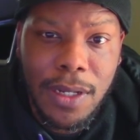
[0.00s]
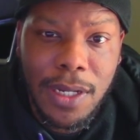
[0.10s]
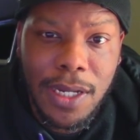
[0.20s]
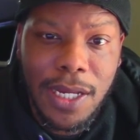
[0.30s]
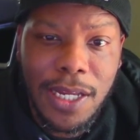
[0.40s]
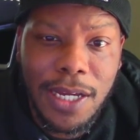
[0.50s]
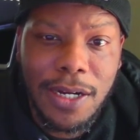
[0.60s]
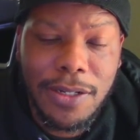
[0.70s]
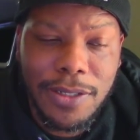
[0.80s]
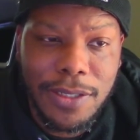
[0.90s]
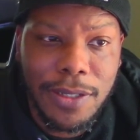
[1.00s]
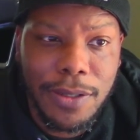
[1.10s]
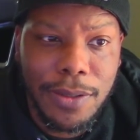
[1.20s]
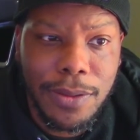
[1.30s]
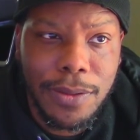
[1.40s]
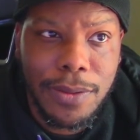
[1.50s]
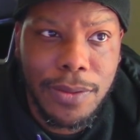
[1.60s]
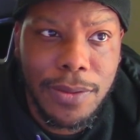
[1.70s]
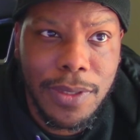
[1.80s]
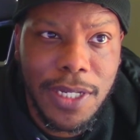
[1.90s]
And he had
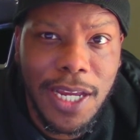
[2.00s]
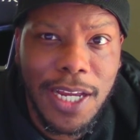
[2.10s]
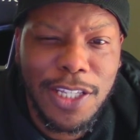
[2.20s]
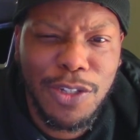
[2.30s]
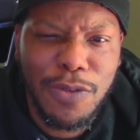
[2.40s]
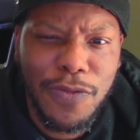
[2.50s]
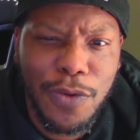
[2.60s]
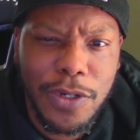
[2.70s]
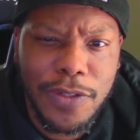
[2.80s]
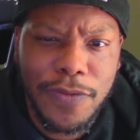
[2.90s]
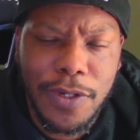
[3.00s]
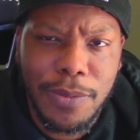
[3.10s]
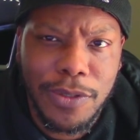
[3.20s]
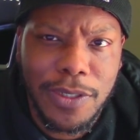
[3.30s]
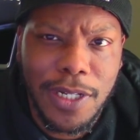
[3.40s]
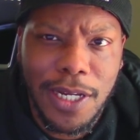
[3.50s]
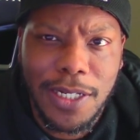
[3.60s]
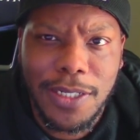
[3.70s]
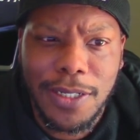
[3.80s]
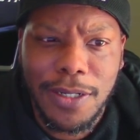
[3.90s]
two forced fumbles
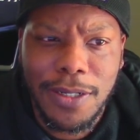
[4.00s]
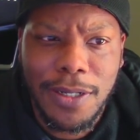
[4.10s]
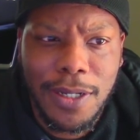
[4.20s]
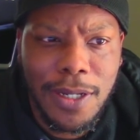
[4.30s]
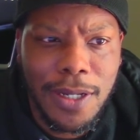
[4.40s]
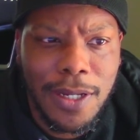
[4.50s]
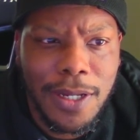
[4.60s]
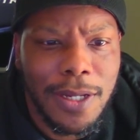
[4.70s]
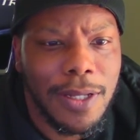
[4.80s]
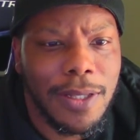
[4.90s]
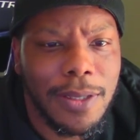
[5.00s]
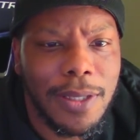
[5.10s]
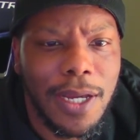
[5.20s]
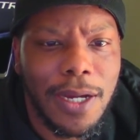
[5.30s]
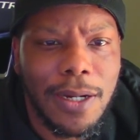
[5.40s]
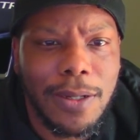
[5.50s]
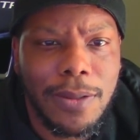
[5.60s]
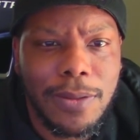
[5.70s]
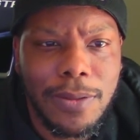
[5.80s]
last year. Now,